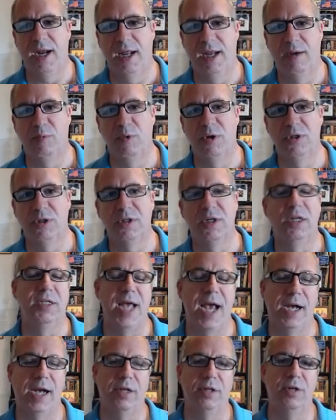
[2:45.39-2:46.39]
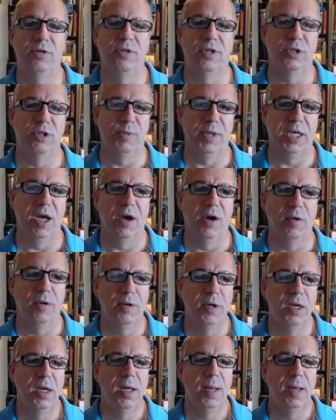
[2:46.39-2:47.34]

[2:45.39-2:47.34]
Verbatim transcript: And we're just going to tackle those as we go.